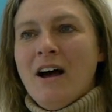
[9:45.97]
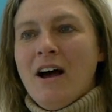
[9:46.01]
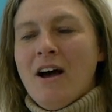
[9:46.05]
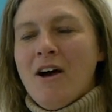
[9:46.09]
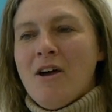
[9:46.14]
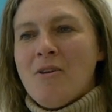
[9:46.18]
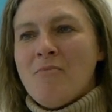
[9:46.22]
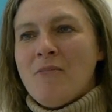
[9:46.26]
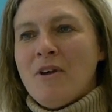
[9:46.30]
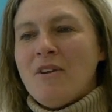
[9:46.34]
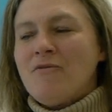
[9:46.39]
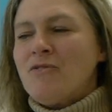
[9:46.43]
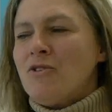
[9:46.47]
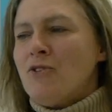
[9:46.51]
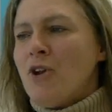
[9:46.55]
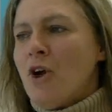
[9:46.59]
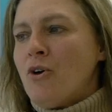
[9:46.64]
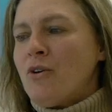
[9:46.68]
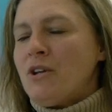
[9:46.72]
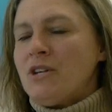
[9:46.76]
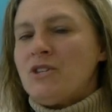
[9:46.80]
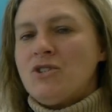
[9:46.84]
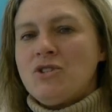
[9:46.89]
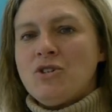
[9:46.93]
If you
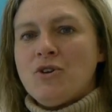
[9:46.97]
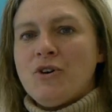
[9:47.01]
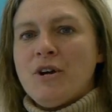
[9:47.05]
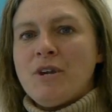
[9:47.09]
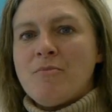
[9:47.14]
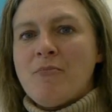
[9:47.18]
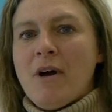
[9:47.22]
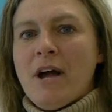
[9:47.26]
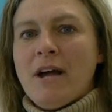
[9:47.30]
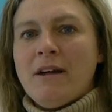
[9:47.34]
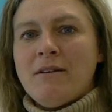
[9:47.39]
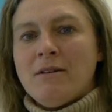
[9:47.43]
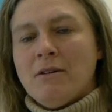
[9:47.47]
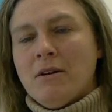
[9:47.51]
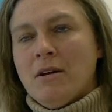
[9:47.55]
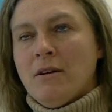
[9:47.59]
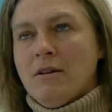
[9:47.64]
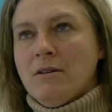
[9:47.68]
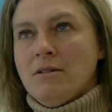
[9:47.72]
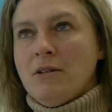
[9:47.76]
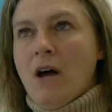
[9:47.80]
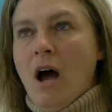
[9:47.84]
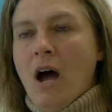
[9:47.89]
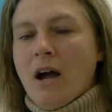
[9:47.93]
notice during my
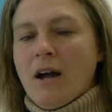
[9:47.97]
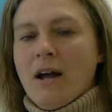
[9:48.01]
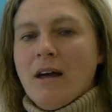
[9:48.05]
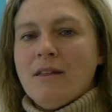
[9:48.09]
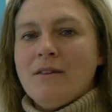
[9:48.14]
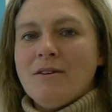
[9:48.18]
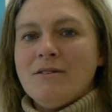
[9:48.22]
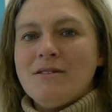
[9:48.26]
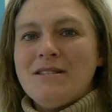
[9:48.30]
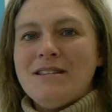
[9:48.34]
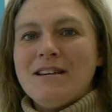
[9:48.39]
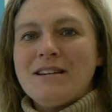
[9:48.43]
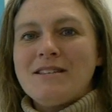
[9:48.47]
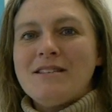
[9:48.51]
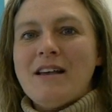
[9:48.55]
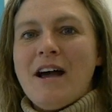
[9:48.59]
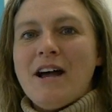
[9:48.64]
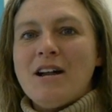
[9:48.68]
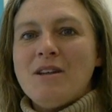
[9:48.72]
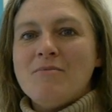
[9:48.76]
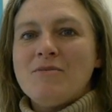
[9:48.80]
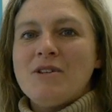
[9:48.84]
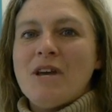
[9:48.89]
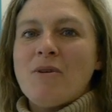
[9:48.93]
talk on those 6
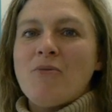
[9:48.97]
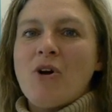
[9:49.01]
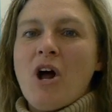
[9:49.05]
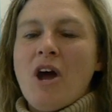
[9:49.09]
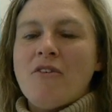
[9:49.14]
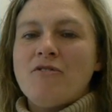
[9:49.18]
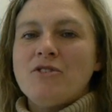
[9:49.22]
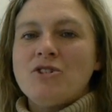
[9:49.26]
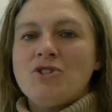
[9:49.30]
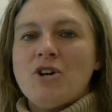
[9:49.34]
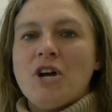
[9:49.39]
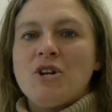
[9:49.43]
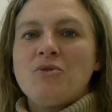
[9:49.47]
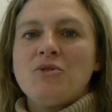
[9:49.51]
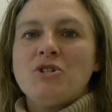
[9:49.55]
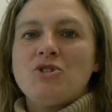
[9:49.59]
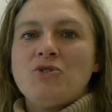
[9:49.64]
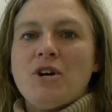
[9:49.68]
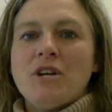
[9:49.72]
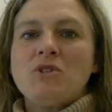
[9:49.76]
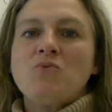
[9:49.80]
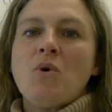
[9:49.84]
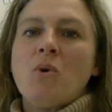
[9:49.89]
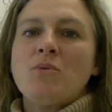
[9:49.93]
items, I would often try to
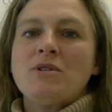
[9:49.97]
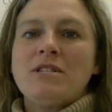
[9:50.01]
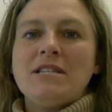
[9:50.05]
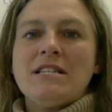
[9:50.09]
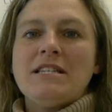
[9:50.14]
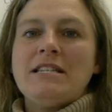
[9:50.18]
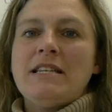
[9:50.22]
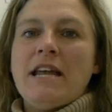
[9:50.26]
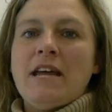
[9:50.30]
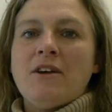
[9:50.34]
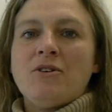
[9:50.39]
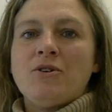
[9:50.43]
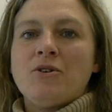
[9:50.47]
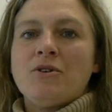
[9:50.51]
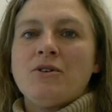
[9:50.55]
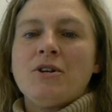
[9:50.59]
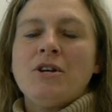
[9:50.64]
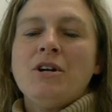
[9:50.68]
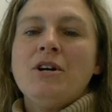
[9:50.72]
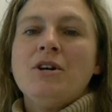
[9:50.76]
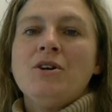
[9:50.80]
address what was the standard